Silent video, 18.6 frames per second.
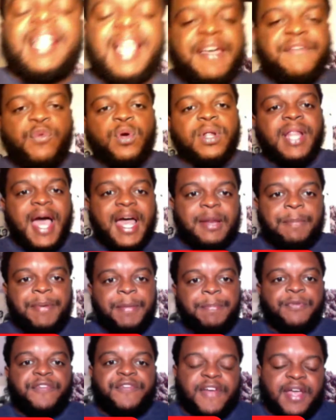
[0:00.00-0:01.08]
level a lot of
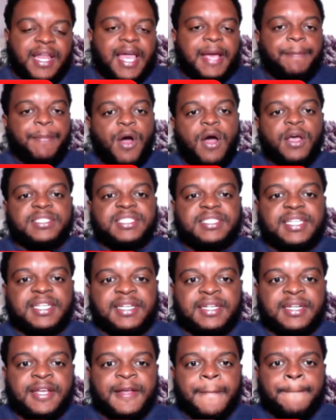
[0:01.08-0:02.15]
people felt like
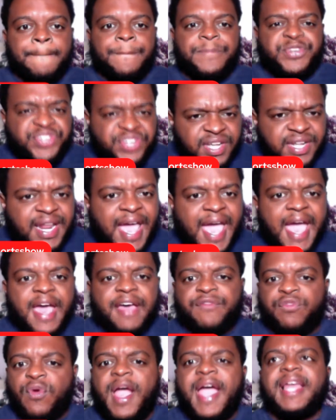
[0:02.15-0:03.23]
Boston should
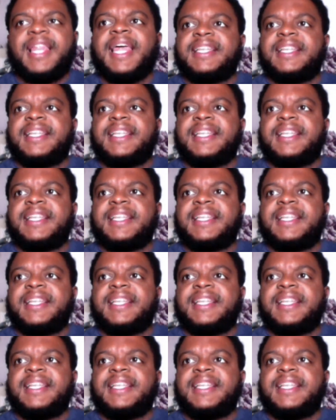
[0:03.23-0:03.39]
have, right?